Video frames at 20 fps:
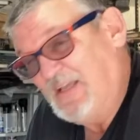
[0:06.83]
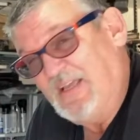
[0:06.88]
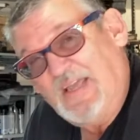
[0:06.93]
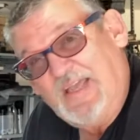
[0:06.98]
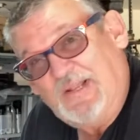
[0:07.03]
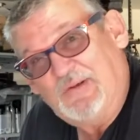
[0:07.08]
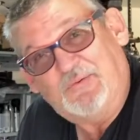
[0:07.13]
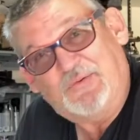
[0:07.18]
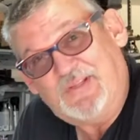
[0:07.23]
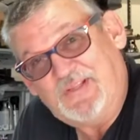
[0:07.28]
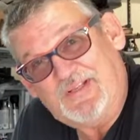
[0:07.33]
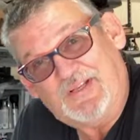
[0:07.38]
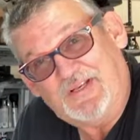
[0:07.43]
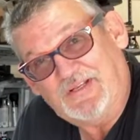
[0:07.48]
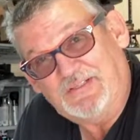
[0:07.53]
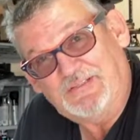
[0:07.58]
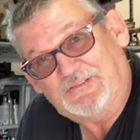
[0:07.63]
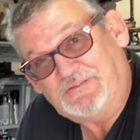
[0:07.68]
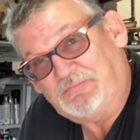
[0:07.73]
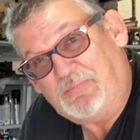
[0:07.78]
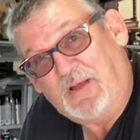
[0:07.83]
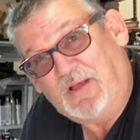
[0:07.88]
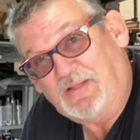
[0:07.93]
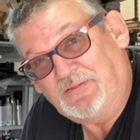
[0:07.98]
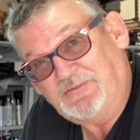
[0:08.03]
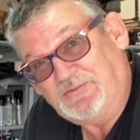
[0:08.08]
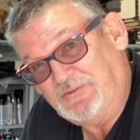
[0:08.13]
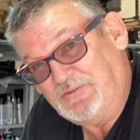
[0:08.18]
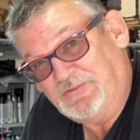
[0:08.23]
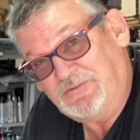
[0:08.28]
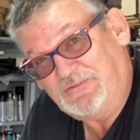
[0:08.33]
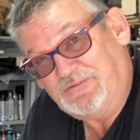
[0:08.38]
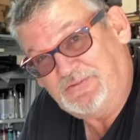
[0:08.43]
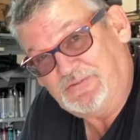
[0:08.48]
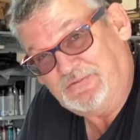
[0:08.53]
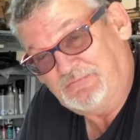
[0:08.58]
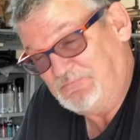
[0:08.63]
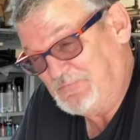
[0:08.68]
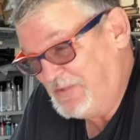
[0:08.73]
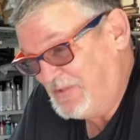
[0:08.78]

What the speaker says: I don't get any sponsors, and